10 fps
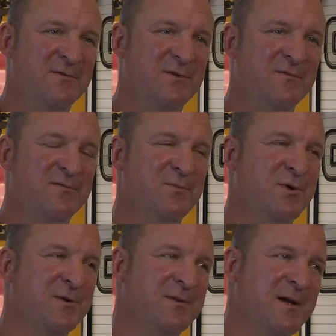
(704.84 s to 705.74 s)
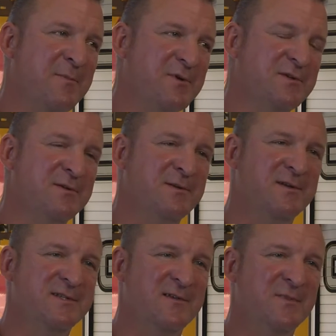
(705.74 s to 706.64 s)
with Overland Park, the
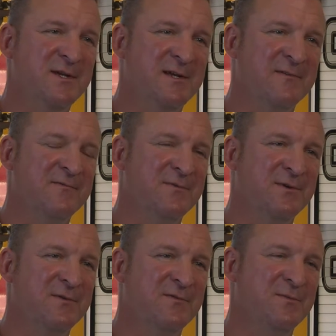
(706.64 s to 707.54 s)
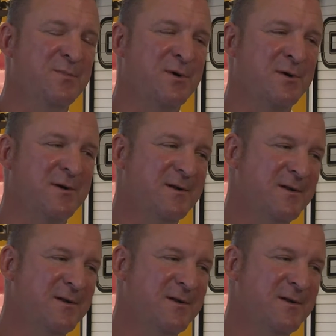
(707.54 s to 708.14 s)
opportunities I've been given with Overland Park.